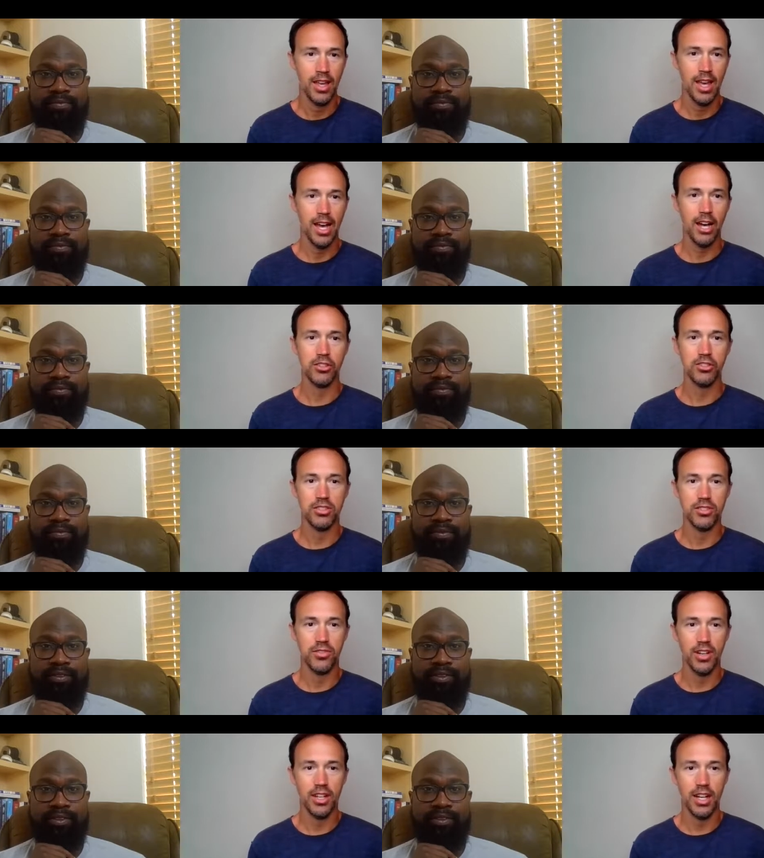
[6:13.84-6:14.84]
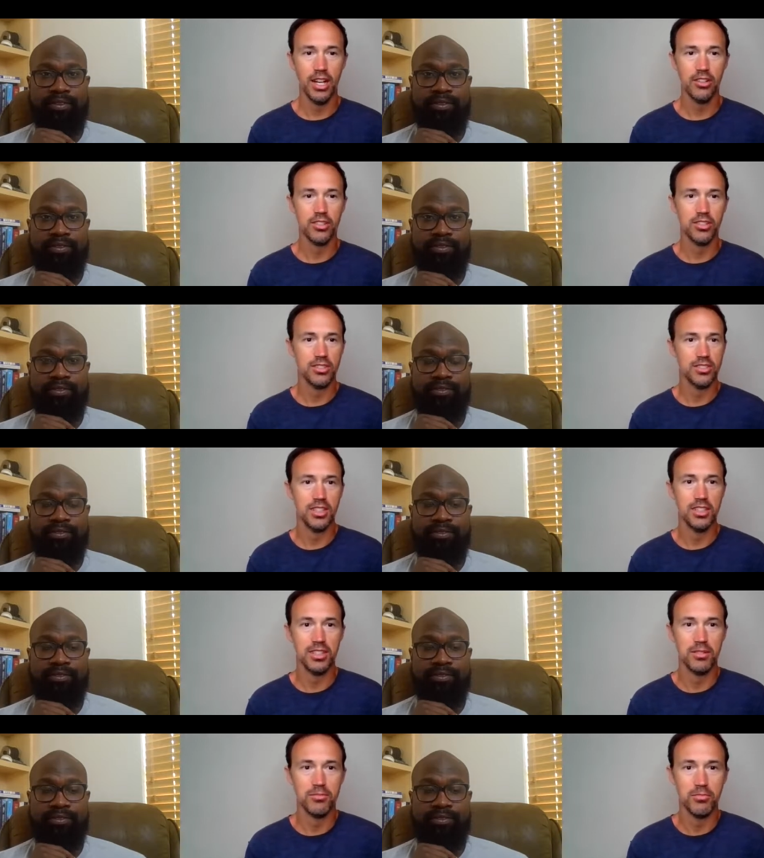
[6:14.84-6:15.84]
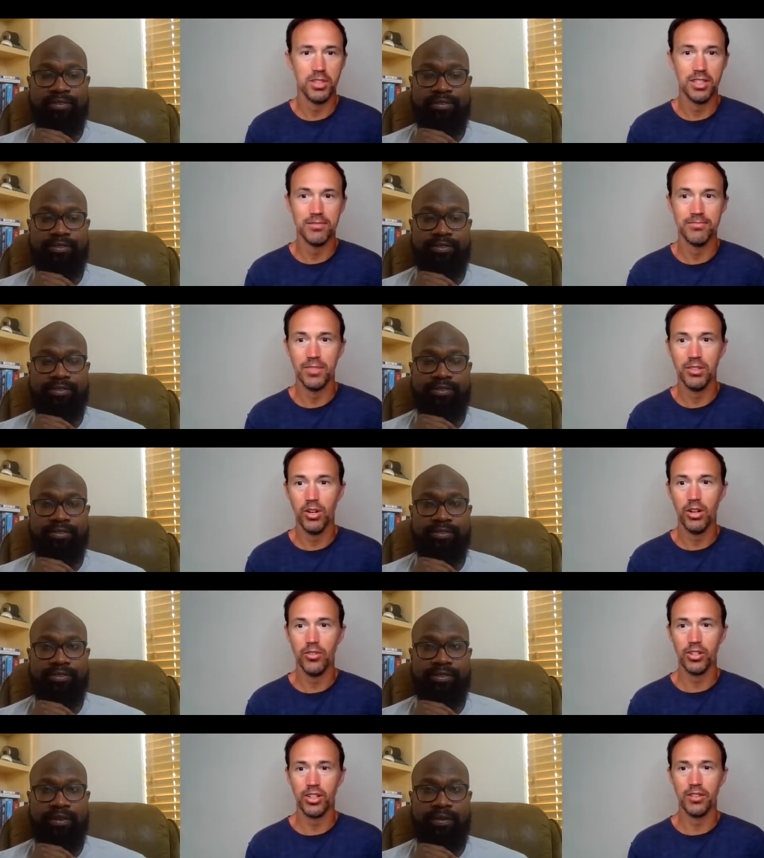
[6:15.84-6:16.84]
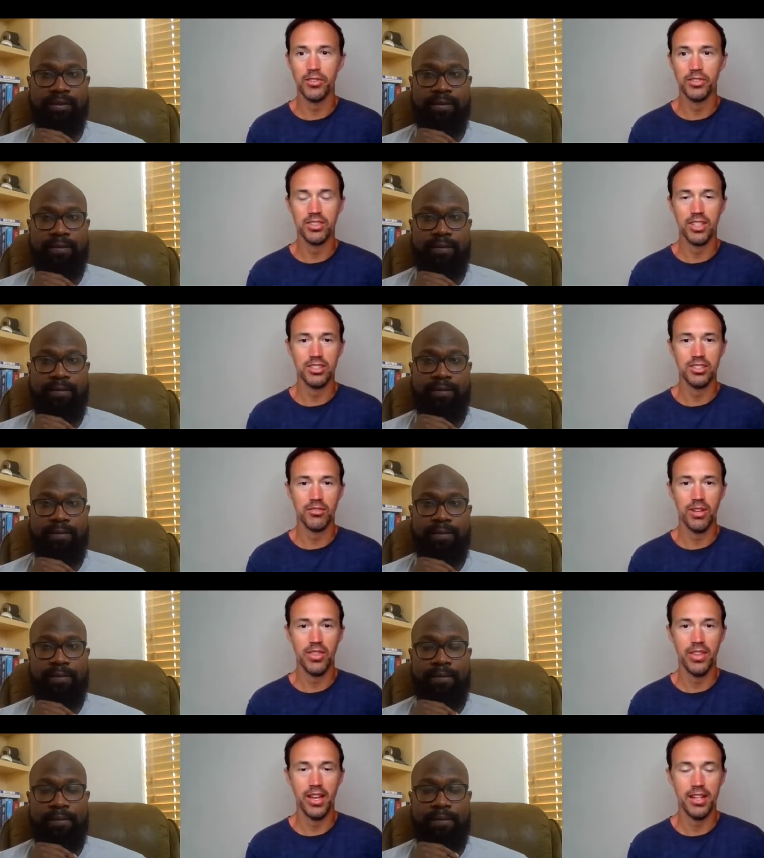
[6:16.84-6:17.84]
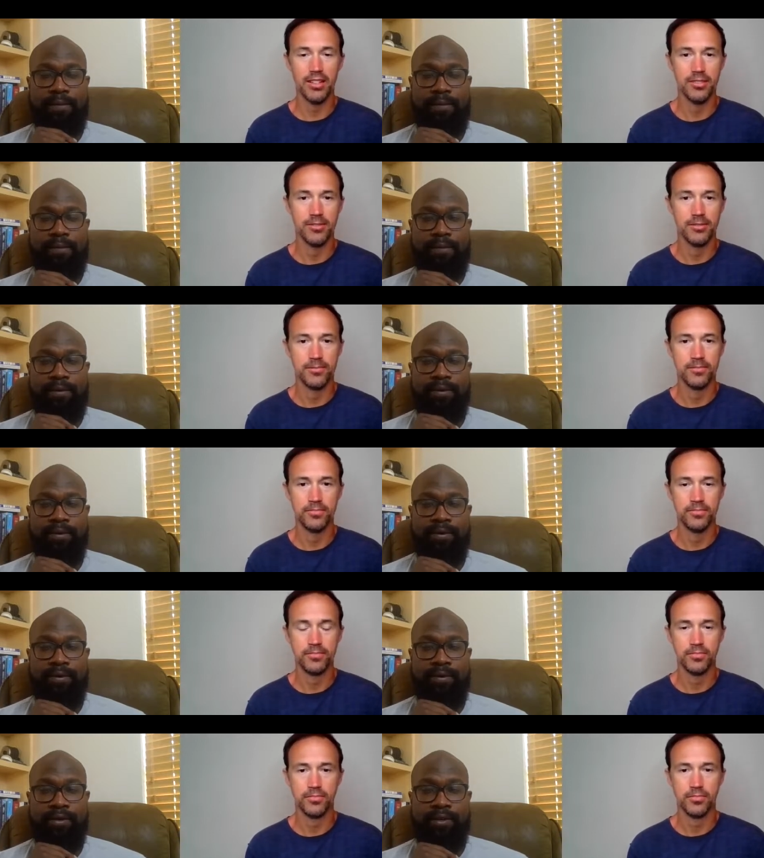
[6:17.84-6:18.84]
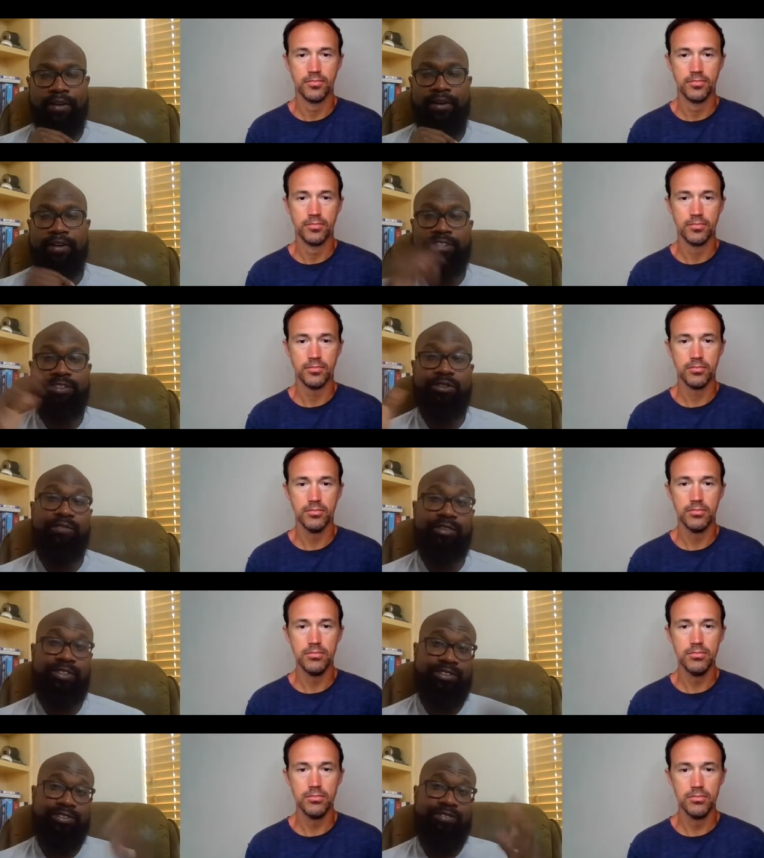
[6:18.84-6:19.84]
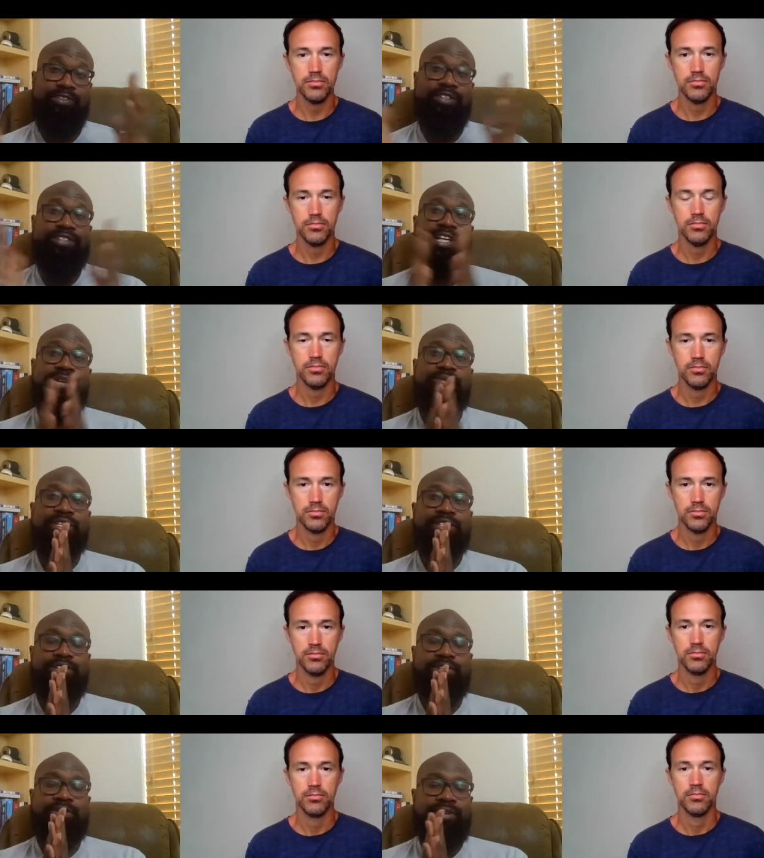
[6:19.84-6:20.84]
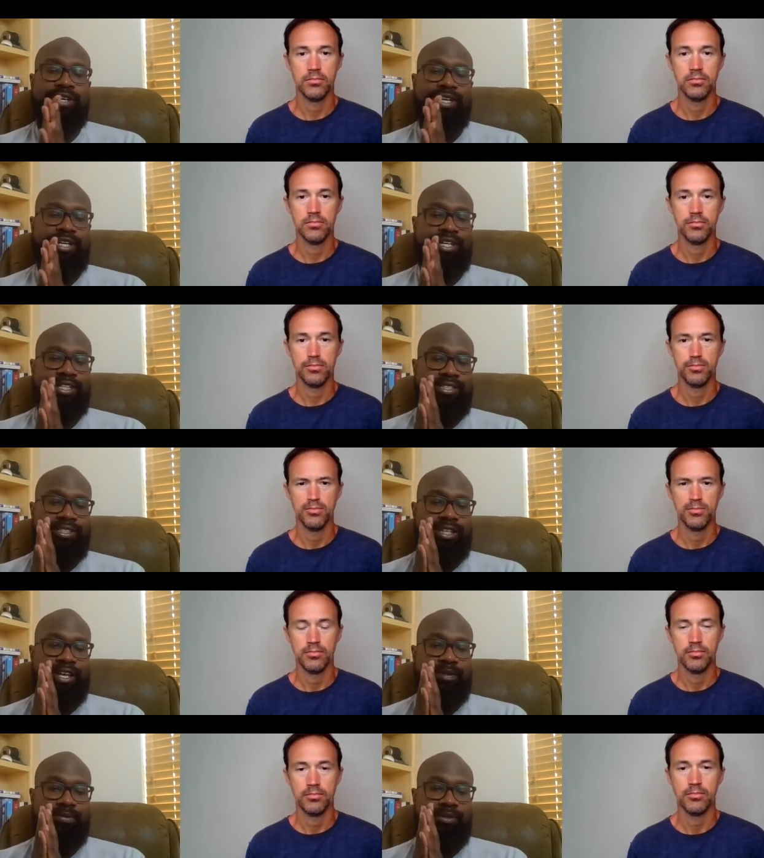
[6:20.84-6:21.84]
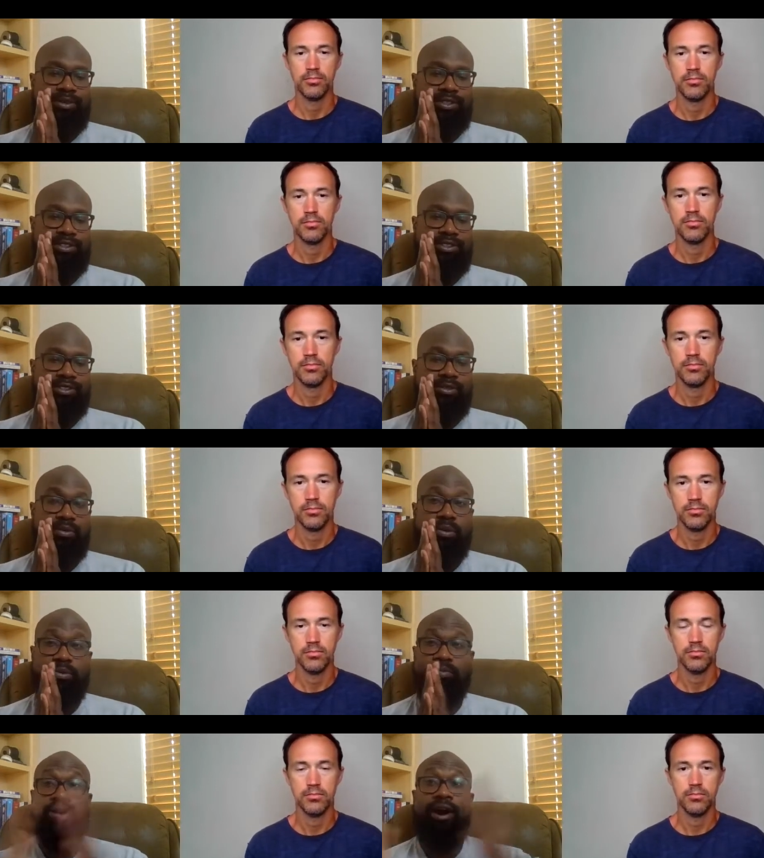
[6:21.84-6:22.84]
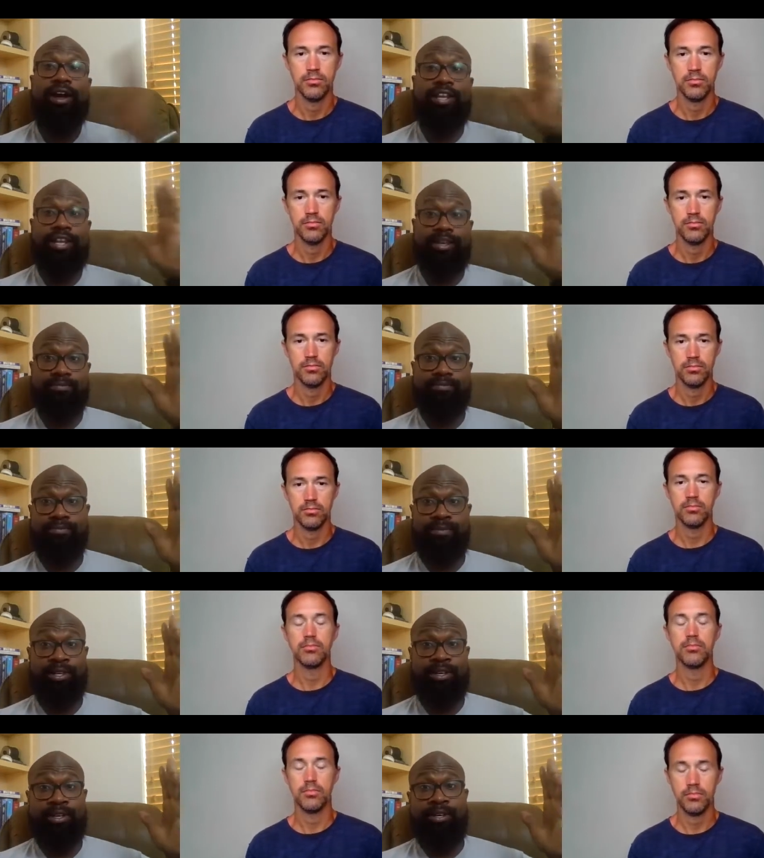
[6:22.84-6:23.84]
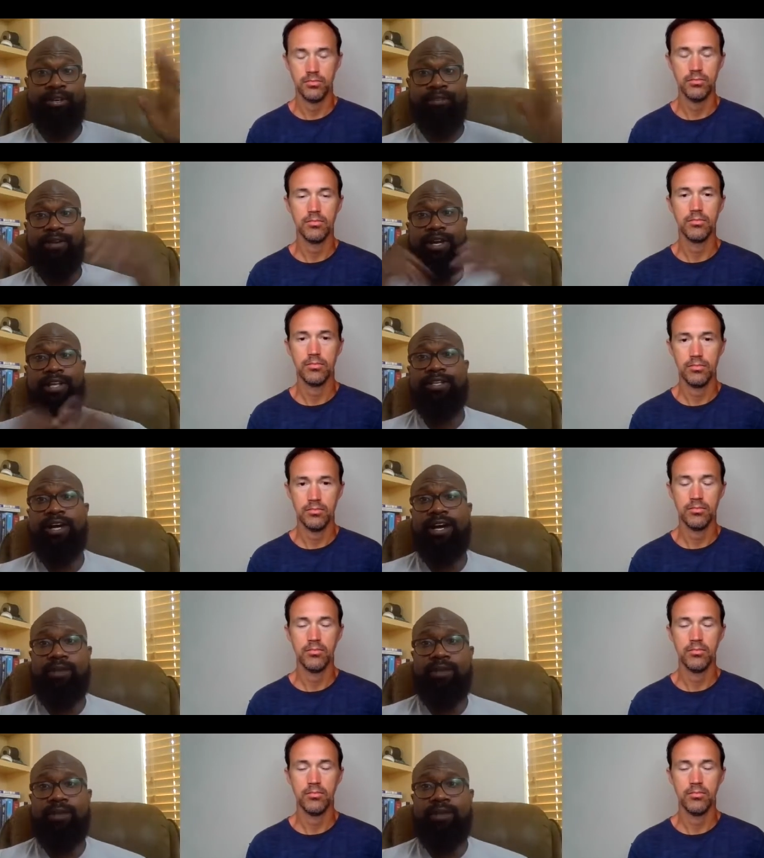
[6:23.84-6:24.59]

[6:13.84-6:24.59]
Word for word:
Speaker 1: How do you define it? How do you see it? And we can evolve our conversation around that.
Speaker 2: Okay, so the first first thing I'm going to do is I'm going to broaden it, right? Um,